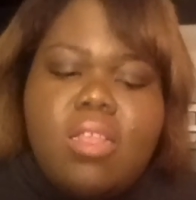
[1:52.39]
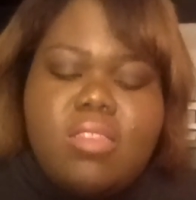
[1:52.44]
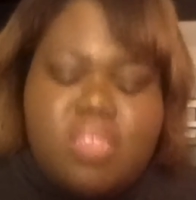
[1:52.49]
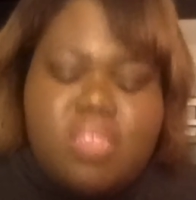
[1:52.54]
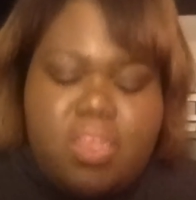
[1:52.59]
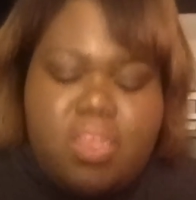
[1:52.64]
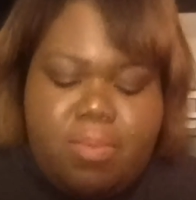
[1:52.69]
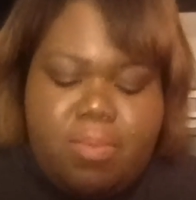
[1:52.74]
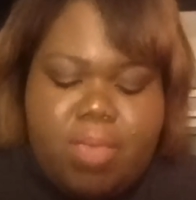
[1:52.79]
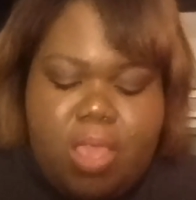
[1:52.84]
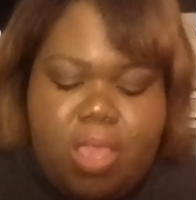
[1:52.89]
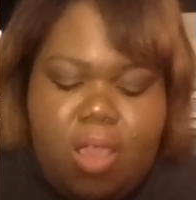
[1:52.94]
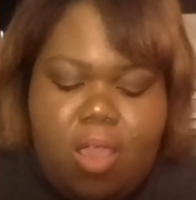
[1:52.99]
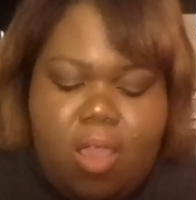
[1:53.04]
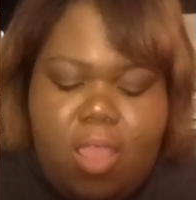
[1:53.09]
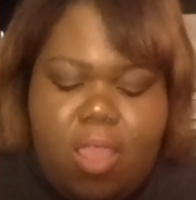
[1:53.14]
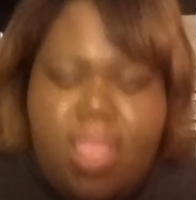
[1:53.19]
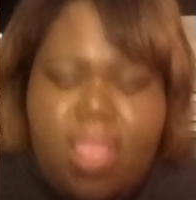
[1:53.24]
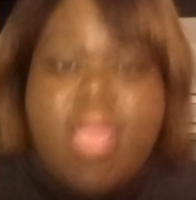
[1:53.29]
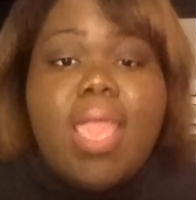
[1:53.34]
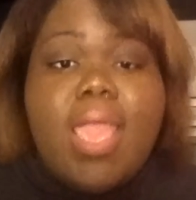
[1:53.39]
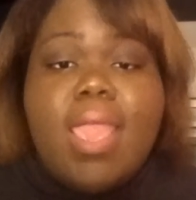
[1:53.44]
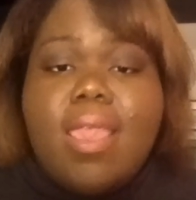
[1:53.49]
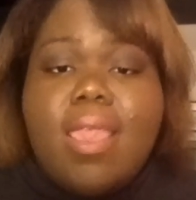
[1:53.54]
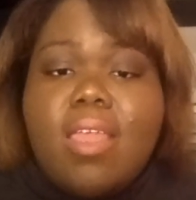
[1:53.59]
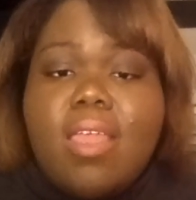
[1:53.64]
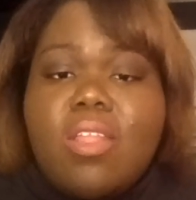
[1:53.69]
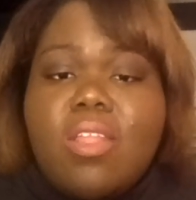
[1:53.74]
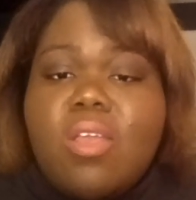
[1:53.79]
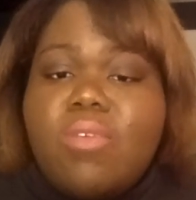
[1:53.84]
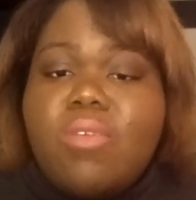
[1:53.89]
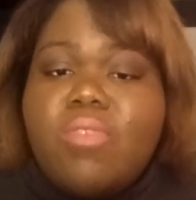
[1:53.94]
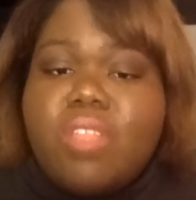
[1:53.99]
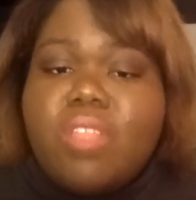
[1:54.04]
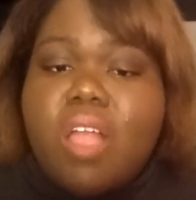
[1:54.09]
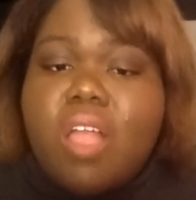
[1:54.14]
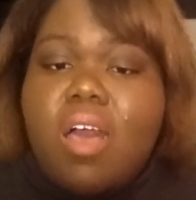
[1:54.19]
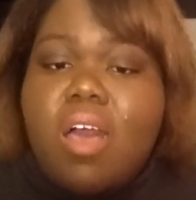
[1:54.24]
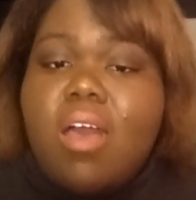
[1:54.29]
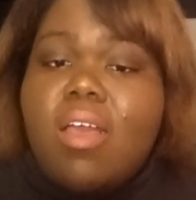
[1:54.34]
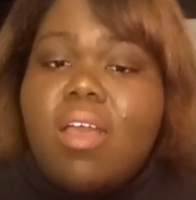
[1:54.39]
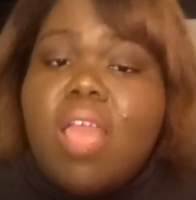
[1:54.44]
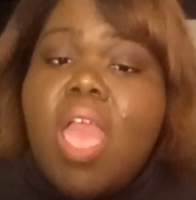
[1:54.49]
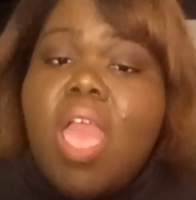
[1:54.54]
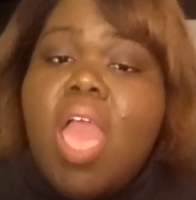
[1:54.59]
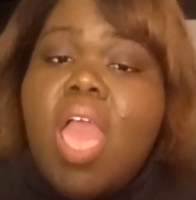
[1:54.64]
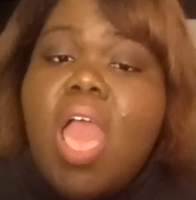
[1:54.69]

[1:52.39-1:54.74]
TBR and vlog,